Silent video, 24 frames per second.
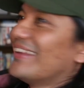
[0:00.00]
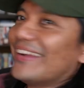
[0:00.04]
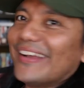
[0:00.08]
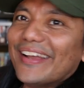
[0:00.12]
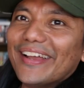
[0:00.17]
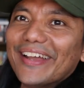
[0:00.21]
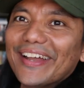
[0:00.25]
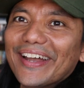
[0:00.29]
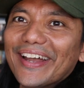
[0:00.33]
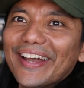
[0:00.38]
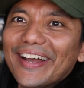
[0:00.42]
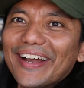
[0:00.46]

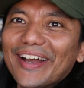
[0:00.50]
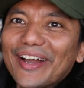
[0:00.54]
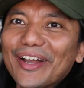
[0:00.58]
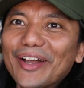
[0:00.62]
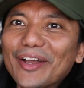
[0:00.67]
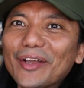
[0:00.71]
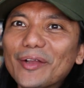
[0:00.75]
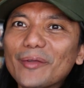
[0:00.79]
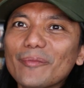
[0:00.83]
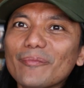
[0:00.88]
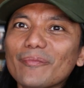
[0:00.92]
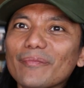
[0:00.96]

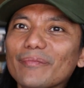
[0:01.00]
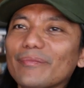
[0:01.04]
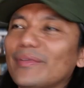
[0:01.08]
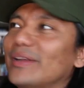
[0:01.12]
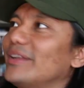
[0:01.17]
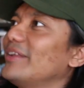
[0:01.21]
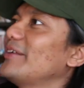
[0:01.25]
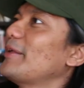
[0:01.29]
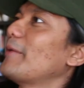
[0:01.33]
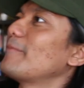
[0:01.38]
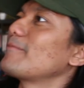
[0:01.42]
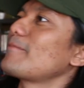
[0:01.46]
Yeah, we
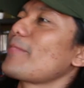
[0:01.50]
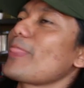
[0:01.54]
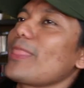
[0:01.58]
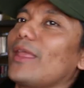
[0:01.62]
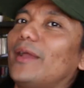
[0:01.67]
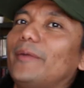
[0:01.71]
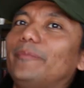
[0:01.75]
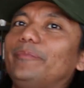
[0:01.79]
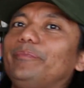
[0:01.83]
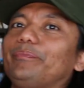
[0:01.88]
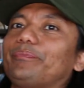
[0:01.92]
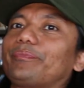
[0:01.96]
don't
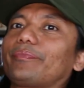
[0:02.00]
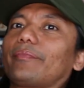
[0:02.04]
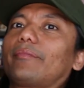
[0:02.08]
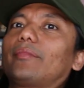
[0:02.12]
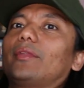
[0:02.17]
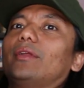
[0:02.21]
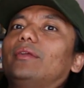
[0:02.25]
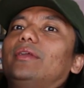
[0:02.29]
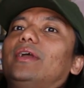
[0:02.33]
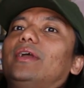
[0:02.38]
recommend him at all.